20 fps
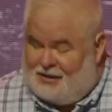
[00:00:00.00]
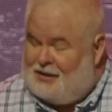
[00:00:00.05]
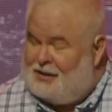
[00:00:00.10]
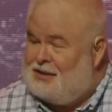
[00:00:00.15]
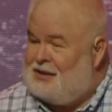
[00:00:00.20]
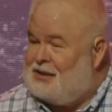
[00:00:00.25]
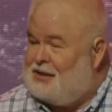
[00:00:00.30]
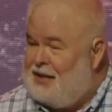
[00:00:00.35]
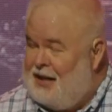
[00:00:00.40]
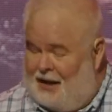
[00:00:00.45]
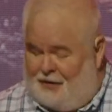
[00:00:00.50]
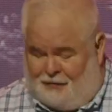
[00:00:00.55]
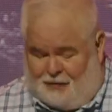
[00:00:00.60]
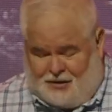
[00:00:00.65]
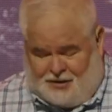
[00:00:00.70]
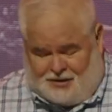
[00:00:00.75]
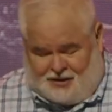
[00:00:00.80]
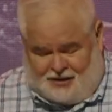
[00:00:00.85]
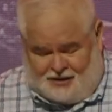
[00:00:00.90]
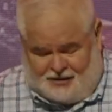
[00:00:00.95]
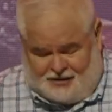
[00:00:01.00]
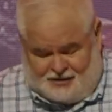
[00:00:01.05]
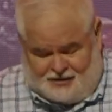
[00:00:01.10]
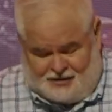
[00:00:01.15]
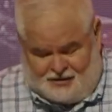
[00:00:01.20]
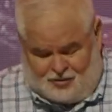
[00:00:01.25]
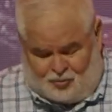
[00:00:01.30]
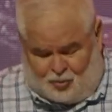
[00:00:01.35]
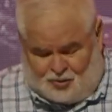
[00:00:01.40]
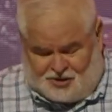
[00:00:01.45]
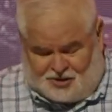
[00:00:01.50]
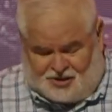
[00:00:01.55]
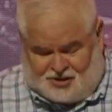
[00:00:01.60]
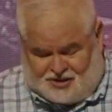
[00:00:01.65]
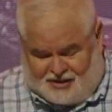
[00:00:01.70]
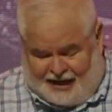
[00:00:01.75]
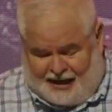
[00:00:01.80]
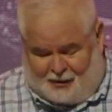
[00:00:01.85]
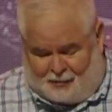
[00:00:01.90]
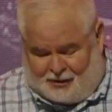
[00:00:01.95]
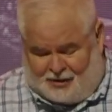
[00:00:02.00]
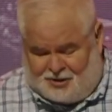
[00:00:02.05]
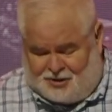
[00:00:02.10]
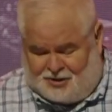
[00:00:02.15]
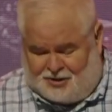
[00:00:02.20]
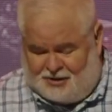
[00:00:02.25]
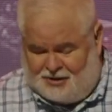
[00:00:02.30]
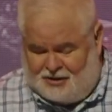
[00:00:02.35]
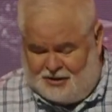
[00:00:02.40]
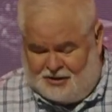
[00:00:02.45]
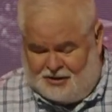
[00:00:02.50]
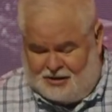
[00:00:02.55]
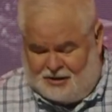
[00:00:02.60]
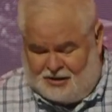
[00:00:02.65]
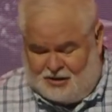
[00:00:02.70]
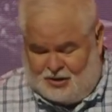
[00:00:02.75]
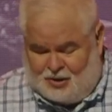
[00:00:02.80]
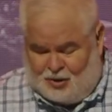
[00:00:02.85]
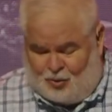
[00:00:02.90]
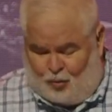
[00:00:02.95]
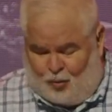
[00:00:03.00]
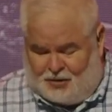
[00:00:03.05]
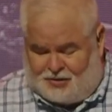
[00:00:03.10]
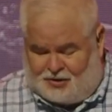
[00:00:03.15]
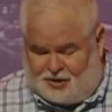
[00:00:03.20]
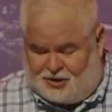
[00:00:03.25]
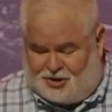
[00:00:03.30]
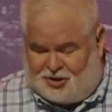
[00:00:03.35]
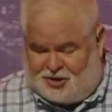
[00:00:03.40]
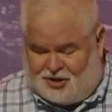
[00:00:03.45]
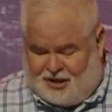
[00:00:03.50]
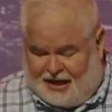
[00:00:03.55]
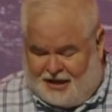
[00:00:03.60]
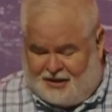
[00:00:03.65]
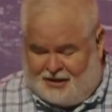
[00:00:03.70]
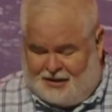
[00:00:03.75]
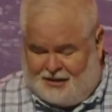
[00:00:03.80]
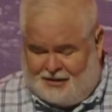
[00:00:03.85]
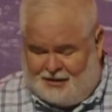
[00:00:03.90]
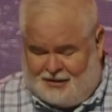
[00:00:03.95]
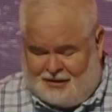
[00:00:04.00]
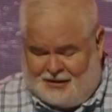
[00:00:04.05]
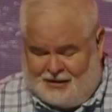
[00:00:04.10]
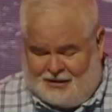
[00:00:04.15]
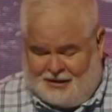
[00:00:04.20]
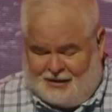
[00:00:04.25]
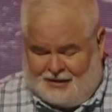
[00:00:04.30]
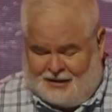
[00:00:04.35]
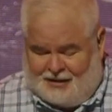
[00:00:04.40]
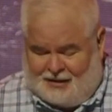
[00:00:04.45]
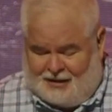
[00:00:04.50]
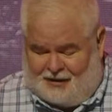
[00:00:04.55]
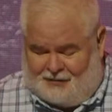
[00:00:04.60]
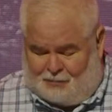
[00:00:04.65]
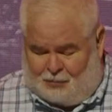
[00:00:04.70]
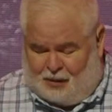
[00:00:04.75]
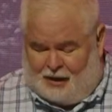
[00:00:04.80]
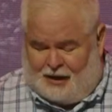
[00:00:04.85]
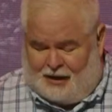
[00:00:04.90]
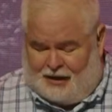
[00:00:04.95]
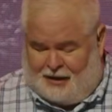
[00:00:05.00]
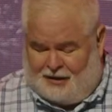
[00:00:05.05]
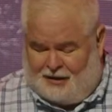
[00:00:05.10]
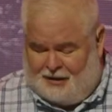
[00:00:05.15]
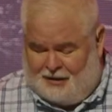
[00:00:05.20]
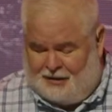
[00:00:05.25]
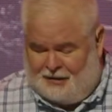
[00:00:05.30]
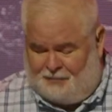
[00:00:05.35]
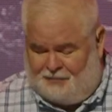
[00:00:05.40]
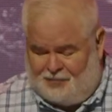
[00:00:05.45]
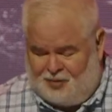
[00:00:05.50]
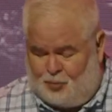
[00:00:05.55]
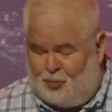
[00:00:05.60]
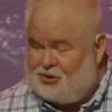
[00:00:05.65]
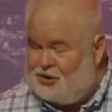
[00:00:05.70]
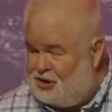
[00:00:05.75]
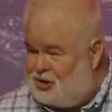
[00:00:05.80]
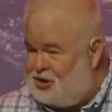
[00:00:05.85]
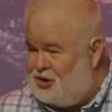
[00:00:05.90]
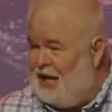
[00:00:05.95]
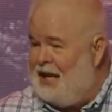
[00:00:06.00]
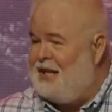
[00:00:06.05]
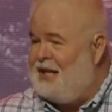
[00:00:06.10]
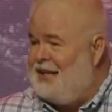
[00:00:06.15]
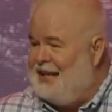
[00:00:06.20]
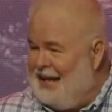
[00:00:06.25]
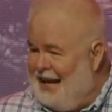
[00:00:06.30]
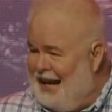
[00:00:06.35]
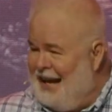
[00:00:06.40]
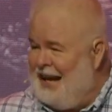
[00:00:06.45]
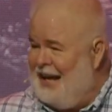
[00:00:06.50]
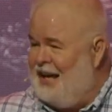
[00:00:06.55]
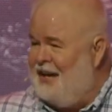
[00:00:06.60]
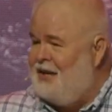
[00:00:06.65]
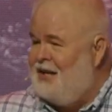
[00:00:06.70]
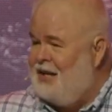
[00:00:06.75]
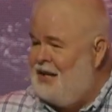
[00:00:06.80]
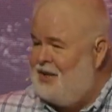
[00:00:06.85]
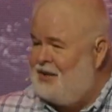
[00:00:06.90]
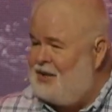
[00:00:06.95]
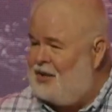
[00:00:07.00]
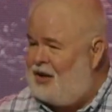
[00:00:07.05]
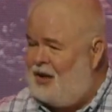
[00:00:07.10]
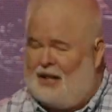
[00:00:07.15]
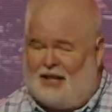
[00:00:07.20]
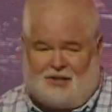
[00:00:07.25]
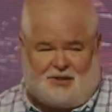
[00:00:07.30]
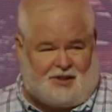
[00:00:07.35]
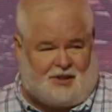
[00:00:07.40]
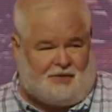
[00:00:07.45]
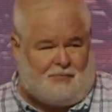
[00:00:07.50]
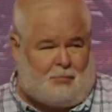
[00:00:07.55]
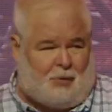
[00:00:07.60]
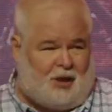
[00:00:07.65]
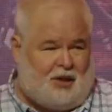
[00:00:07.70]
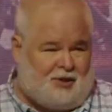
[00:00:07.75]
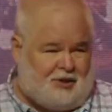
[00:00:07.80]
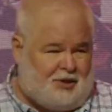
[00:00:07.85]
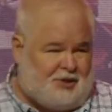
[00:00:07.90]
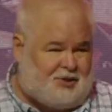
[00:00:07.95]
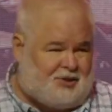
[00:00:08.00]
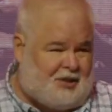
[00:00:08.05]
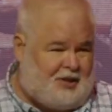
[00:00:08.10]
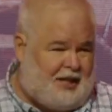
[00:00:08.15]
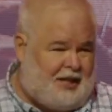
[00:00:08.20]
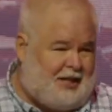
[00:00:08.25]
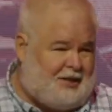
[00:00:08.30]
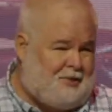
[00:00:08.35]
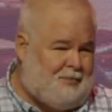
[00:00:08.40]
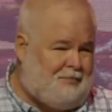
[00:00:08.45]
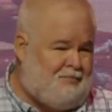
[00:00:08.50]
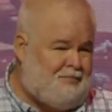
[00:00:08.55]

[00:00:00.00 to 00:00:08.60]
The covenant was established with the shedding of blood, with the shedding and the cleansing of blood. Do you see that?